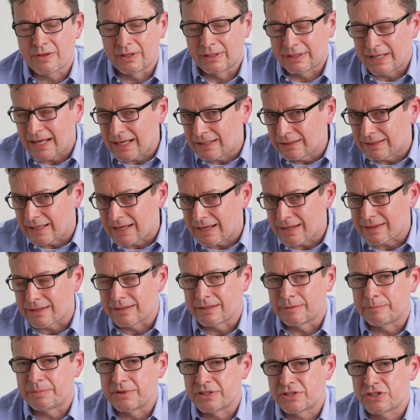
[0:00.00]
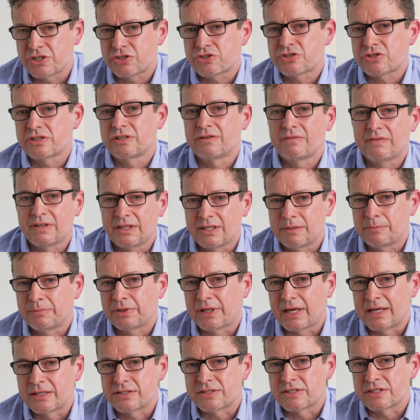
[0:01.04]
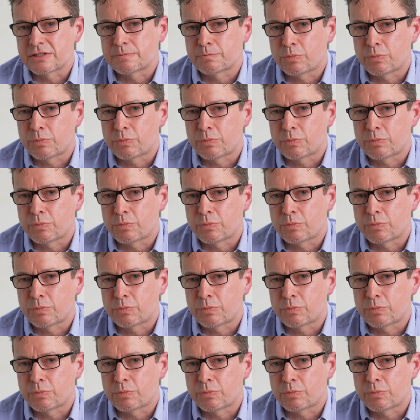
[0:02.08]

the leg length and the position of the implants is